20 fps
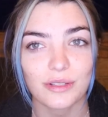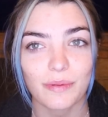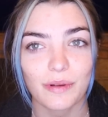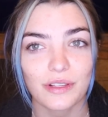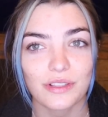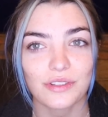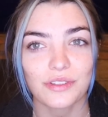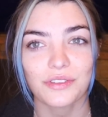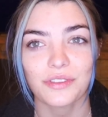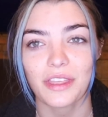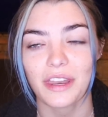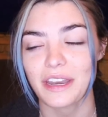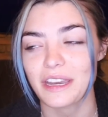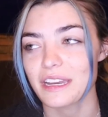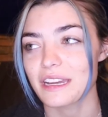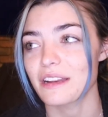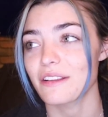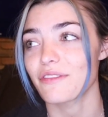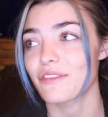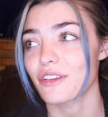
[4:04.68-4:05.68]
sponsor that I
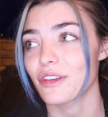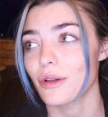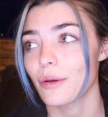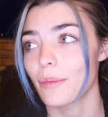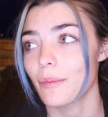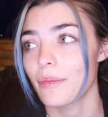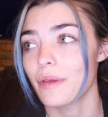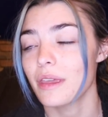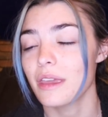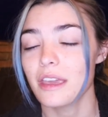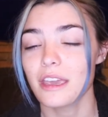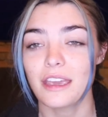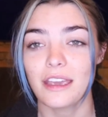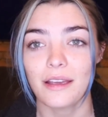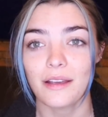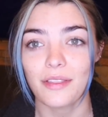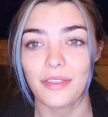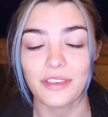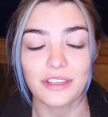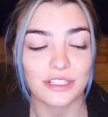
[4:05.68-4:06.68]
need to film
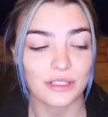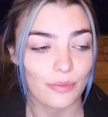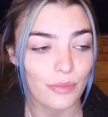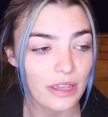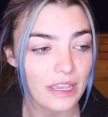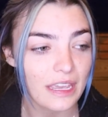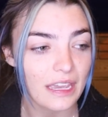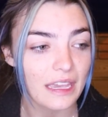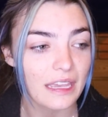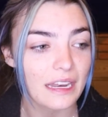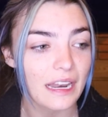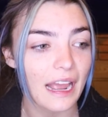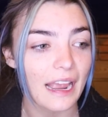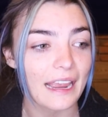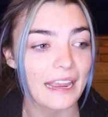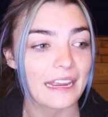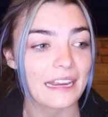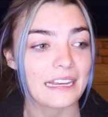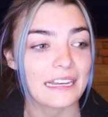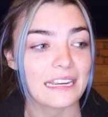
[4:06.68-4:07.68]
this weekend.
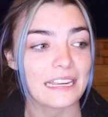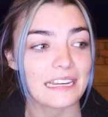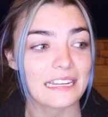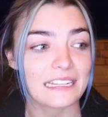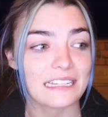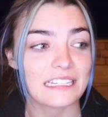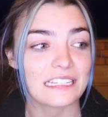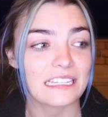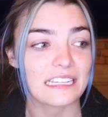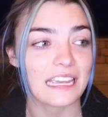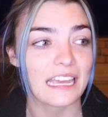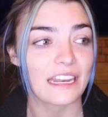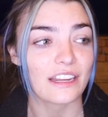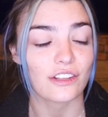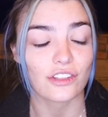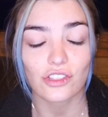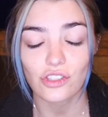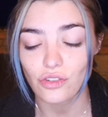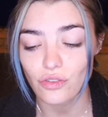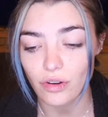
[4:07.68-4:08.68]
I needed to get a
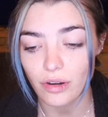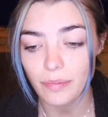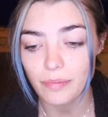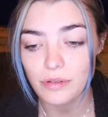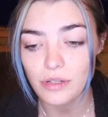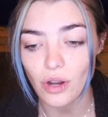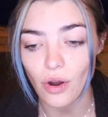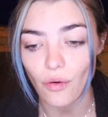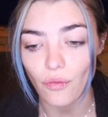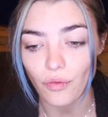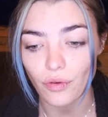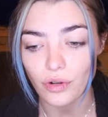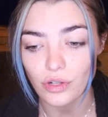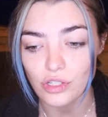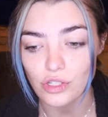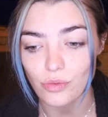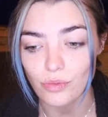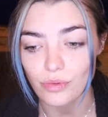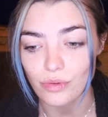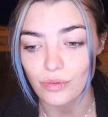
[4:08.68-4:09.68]
script over
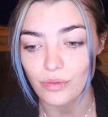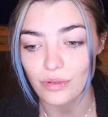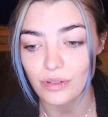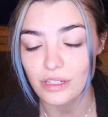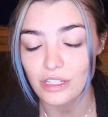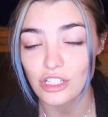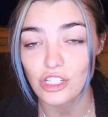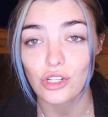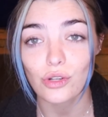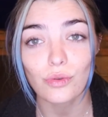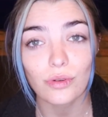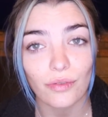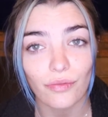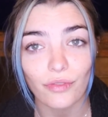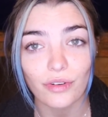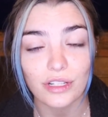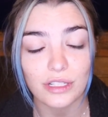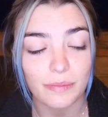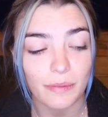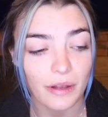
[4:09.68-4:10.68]
to two
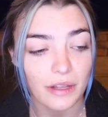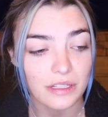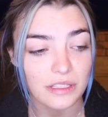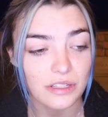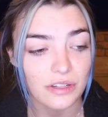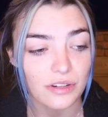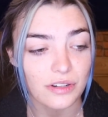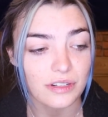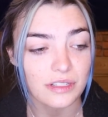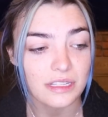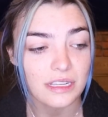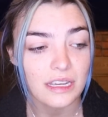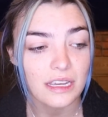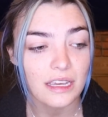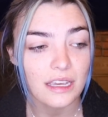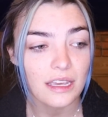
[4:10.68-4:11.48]
different sponsors.